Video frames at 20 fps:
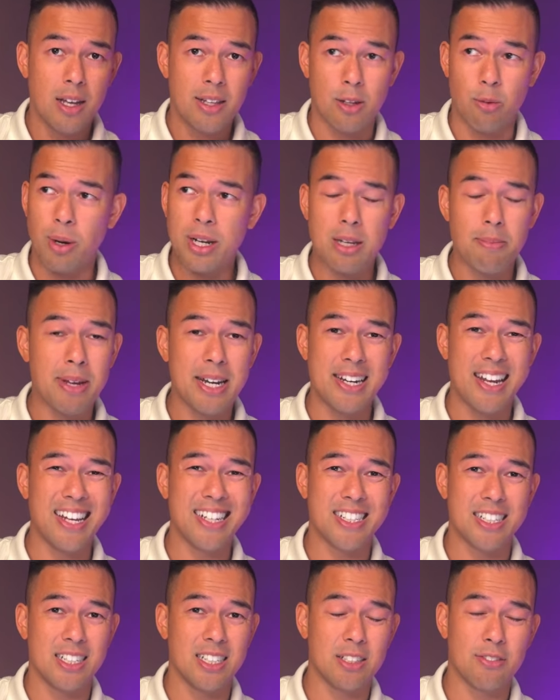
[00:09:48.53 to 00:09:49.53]
The
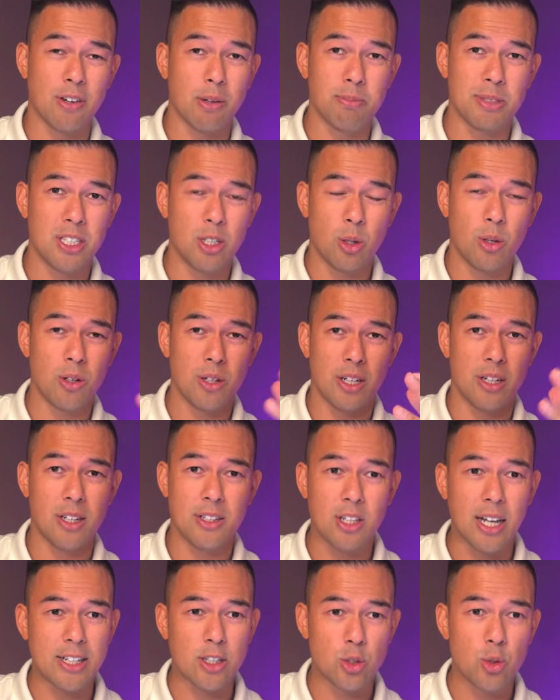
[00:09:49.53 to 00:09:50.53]
recommendation is from zero to
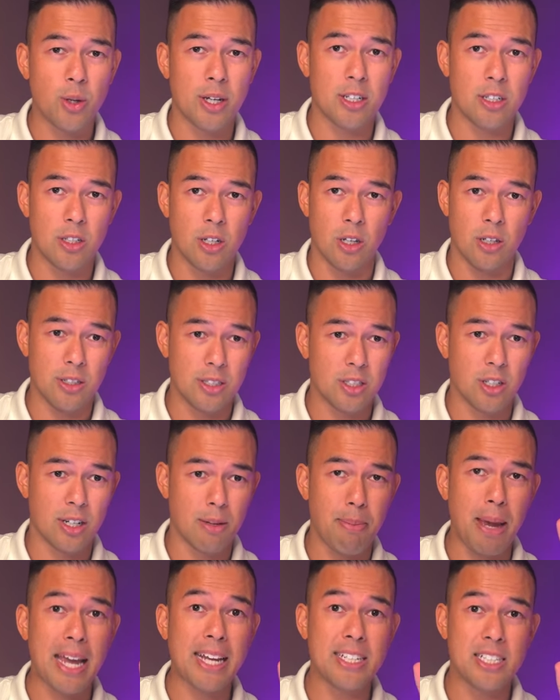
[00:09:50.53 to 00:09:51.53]
like two hundred dollars on a
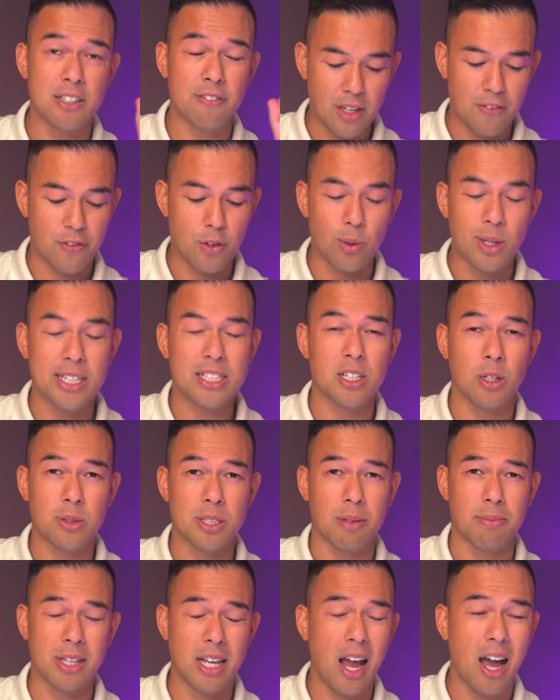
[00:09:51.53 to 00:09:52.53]
page if, if you want to sell
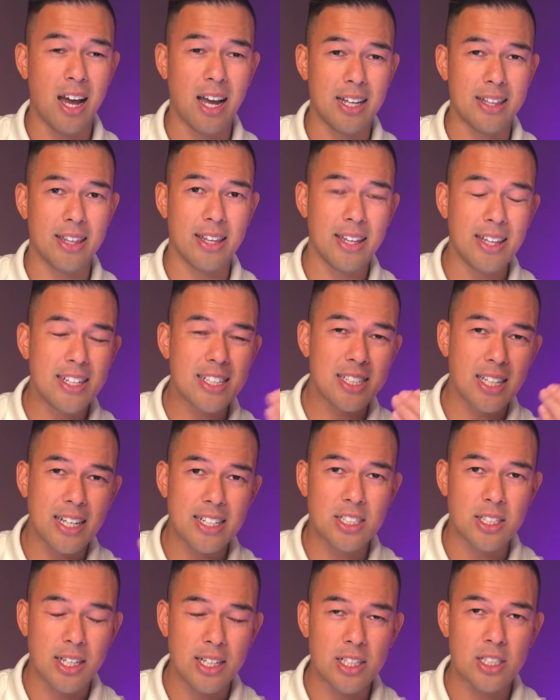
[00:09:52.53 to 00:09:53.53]
something. Uh, it's
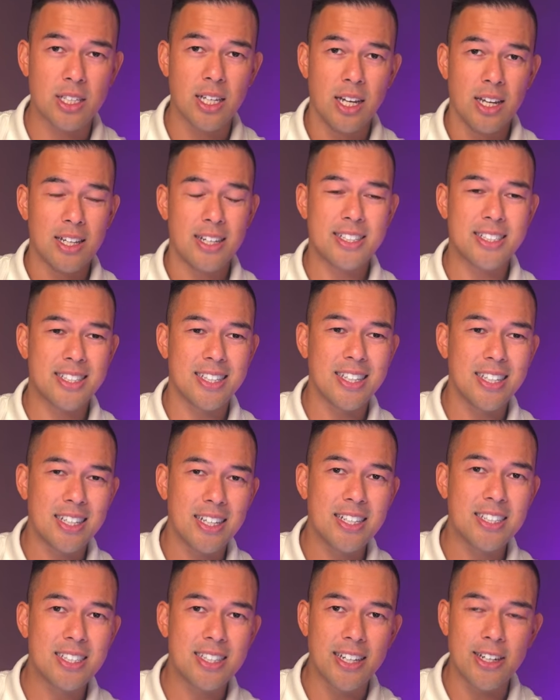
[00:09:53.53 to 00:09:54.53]
it's it's it's the
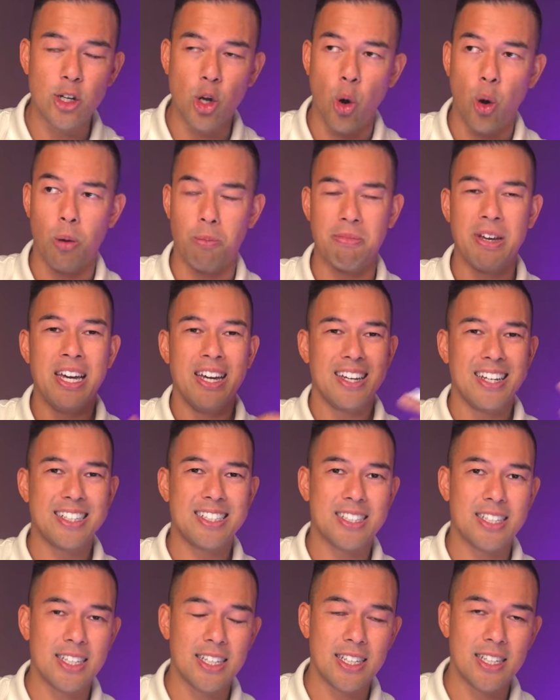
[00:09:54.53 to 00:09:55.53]
it's the norm.
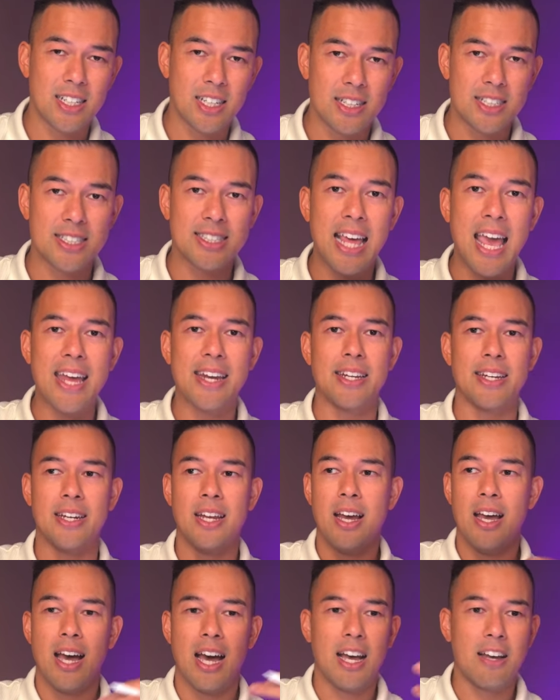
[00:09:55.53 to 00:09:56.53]
It's the it's standard.
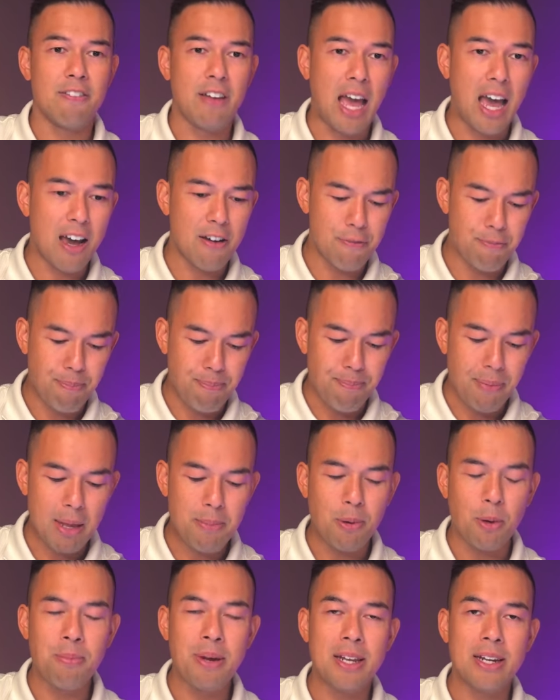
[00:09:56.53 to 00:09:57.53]
Have have
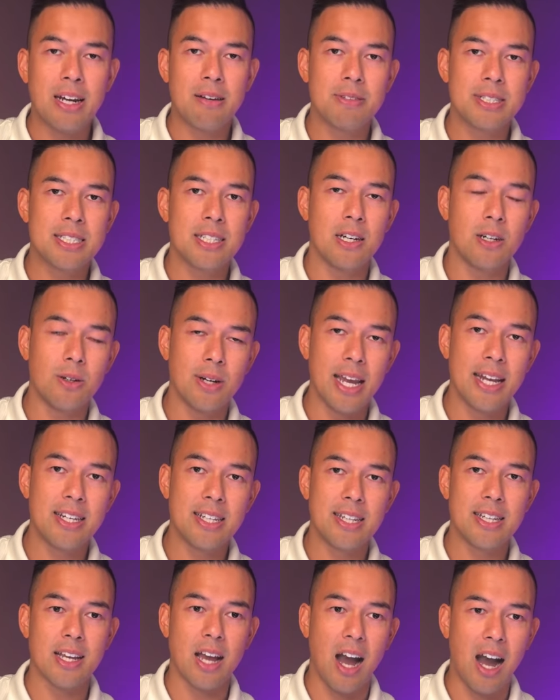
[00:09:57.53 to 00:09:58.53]
people been able to sell
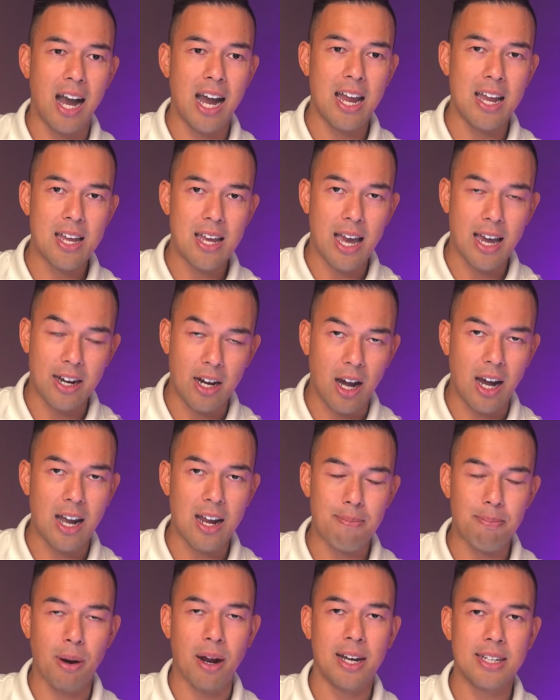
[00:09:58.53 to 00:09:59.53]
anything higher at
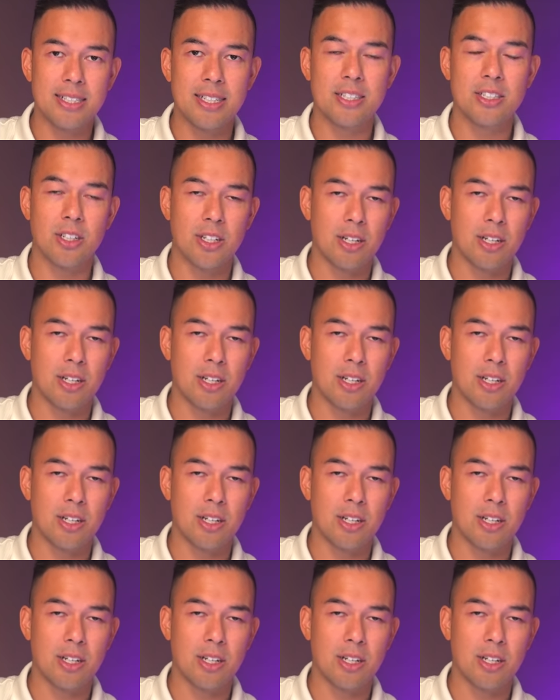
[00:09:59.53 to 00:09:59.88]
higher prices